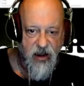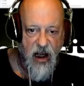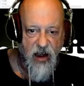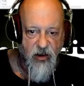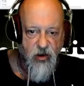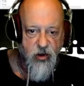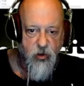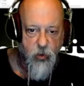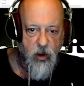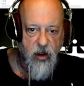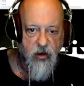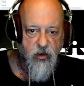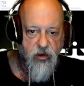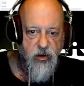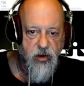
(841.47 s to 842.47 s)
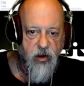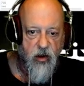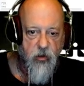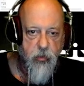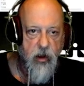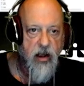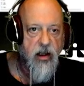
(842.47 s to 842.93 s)
10 screens to
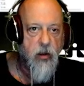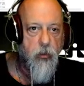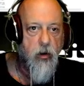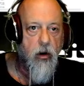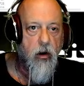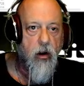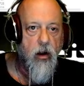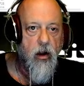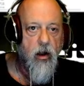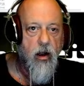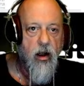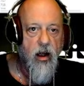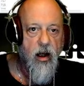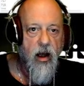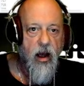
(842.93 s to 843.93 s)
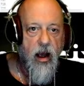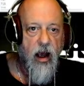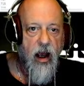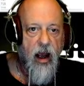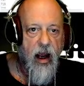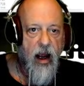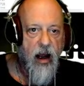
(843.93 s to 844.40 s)
display them all.
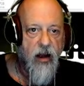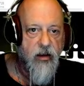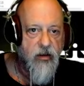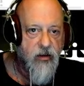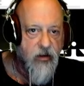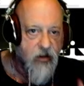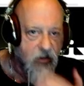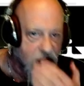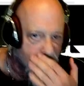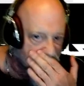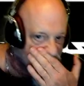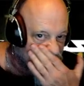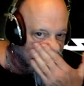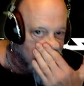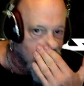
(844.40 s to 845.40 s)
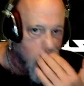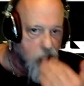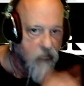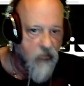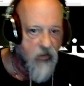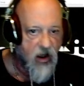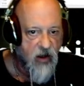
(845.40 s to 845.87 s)
And
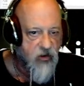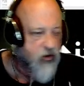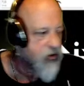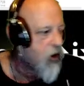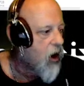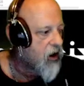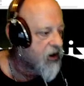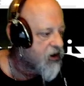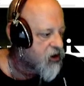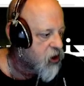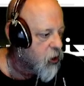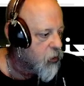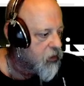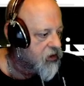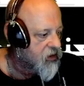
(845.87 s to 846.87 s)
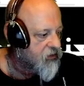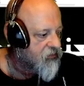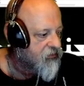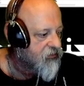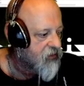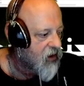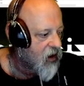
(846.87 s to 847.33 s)
it's not intuitive.
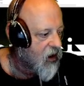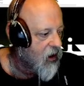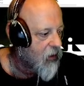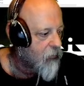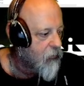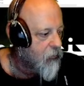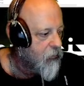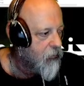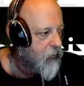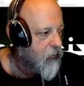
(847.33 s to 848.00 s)
All